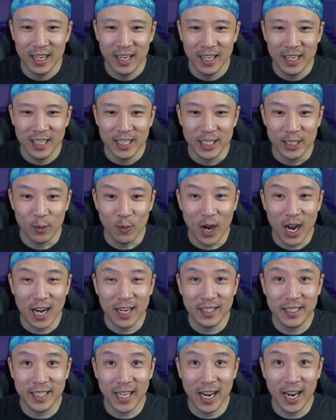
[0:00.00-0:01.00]
So I
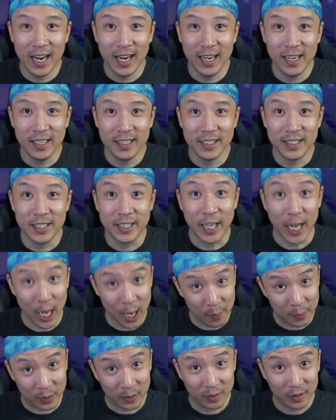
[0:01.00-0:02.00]
say skip
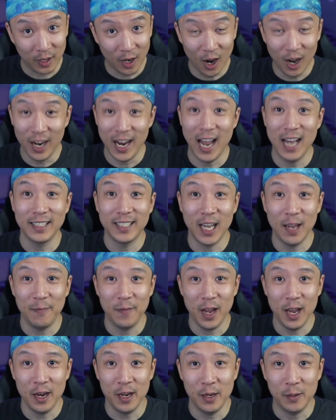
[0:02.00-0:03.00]
on
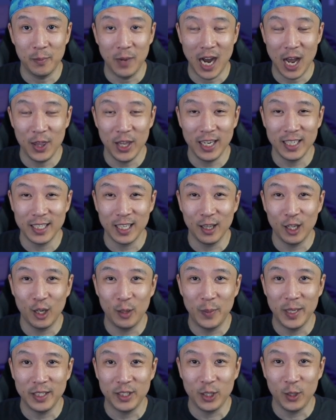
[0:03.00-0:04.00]
Anti-Venom. I think he's a little
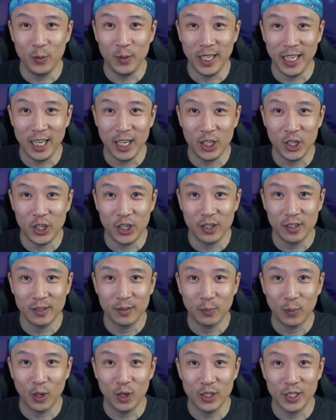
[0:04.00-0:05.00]
bit too niche,
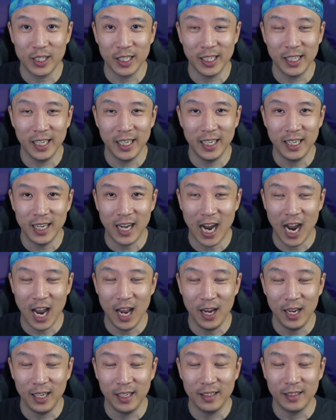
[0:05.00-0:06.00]
personally.
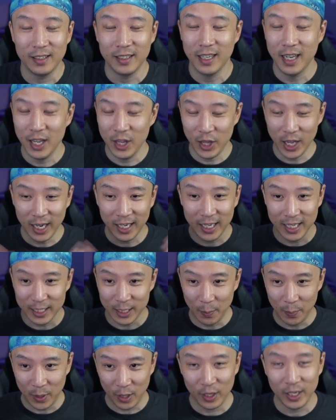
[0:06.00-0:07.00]
I think his
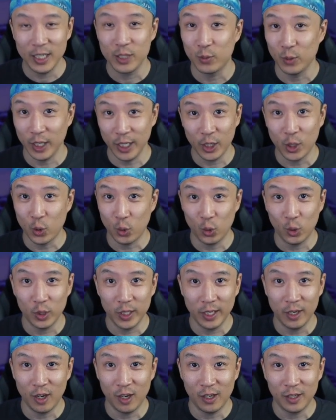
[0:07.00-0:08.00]
ability is really cool and
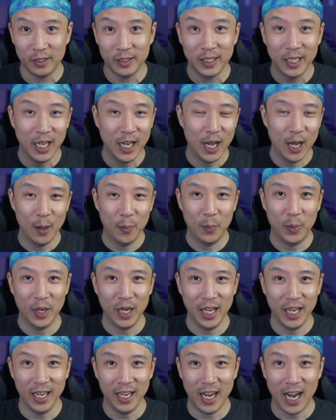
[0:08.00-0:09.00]
all,
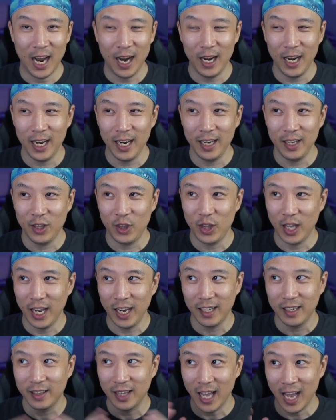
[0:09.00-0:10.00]
but I think
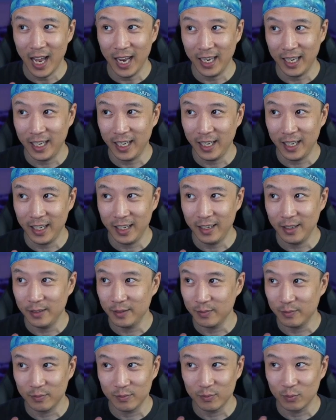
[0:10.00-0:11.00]
that he
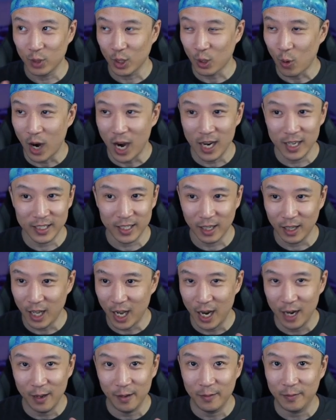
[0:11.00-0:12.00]
requires a lot
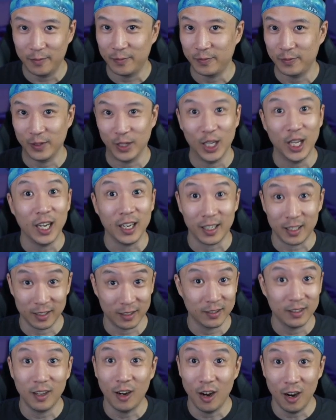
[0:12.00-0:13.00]
of luck,
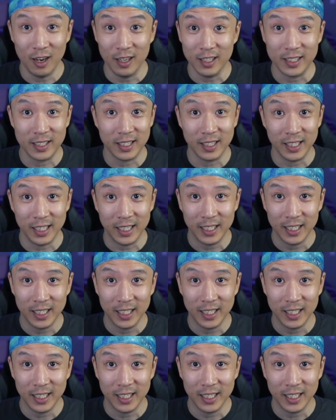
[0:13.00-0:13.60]
honestly.